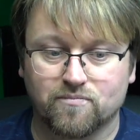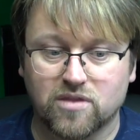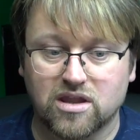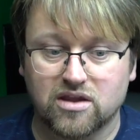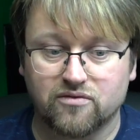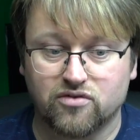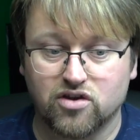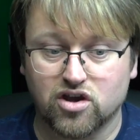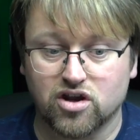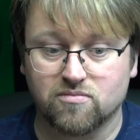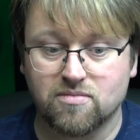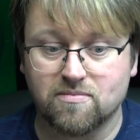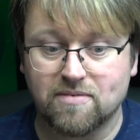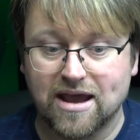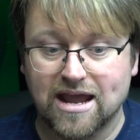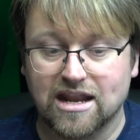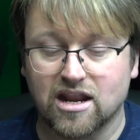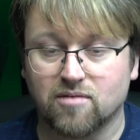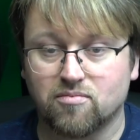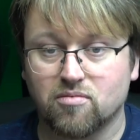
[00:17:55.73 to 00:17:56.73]
if you're going to be
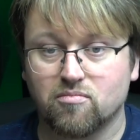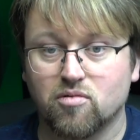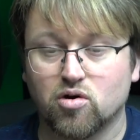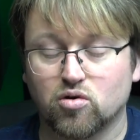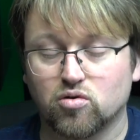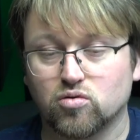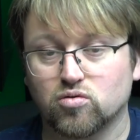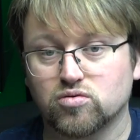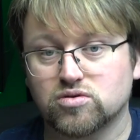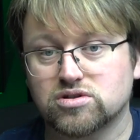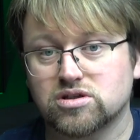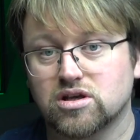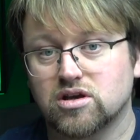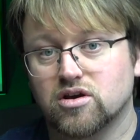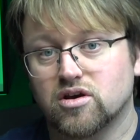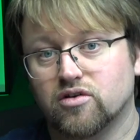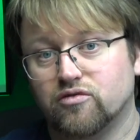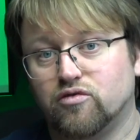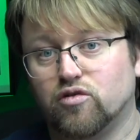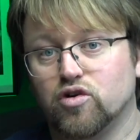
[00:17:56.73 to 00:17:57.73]
painting up models
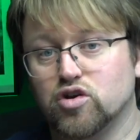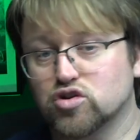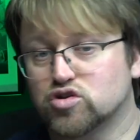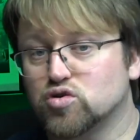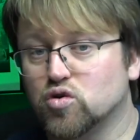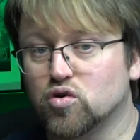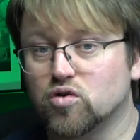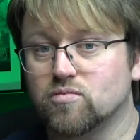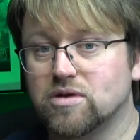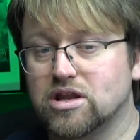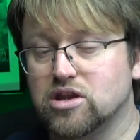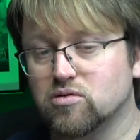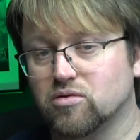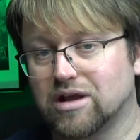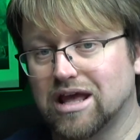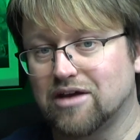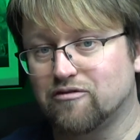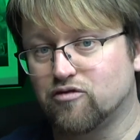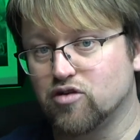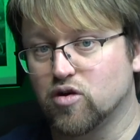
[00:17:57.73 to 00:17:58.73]
for your tournament and you want
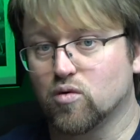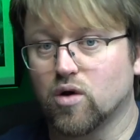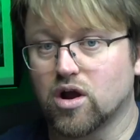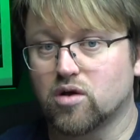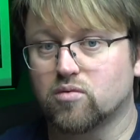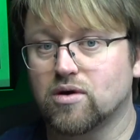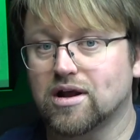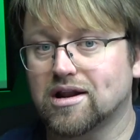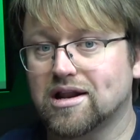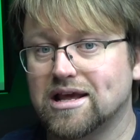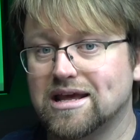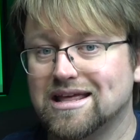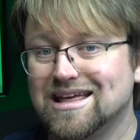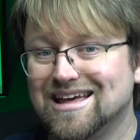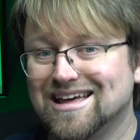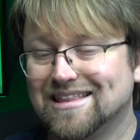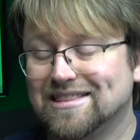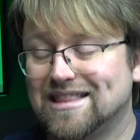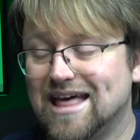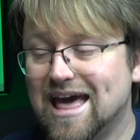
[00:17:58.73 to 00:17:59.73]
to get through quite quickly,
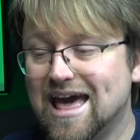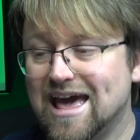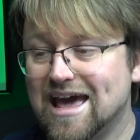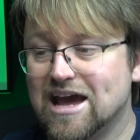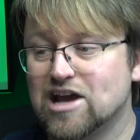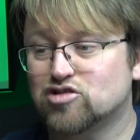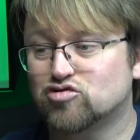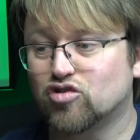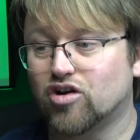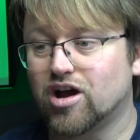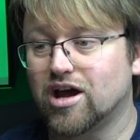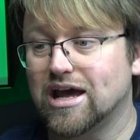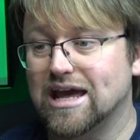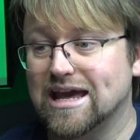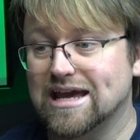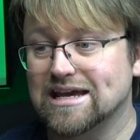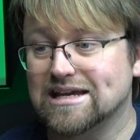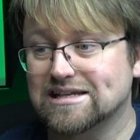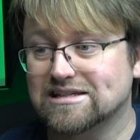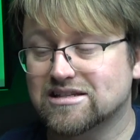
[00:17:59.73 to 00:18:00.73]
the hairdryer
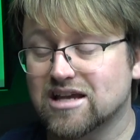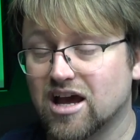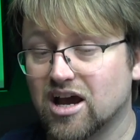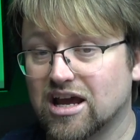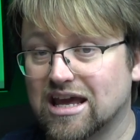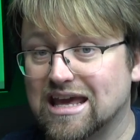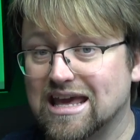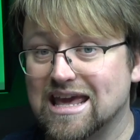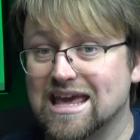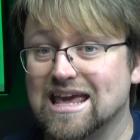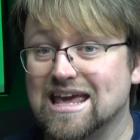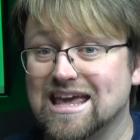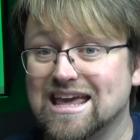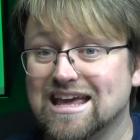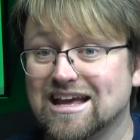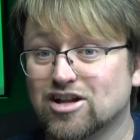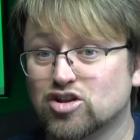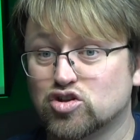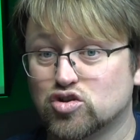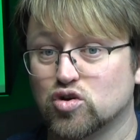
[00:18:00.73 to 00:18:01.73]
is a key
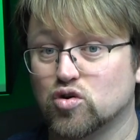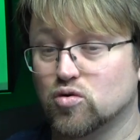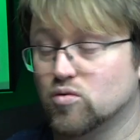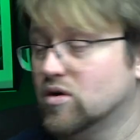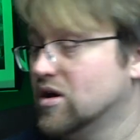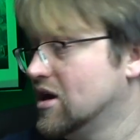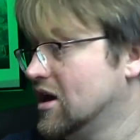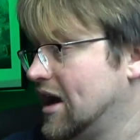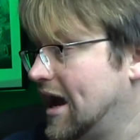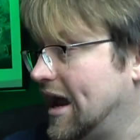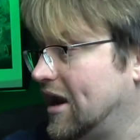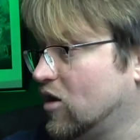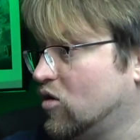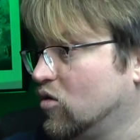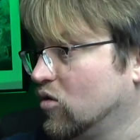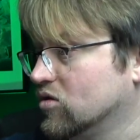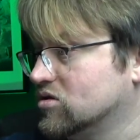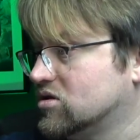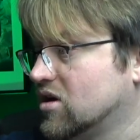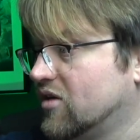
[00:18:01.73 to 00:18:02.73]
tool. And of
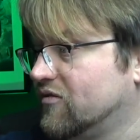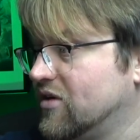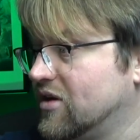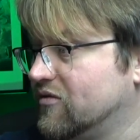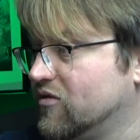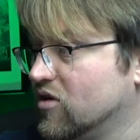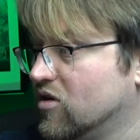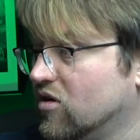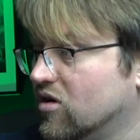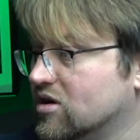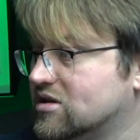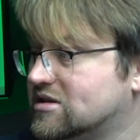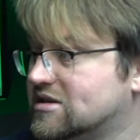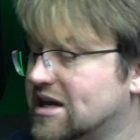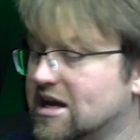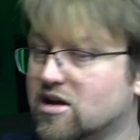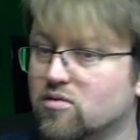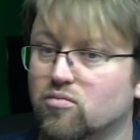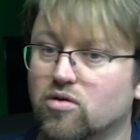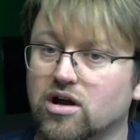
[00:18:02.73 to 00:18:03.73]
course, I've even got a
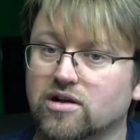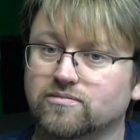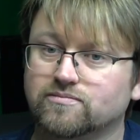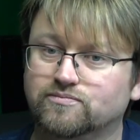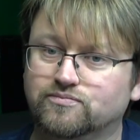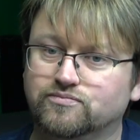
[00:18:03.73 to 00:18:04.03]
second one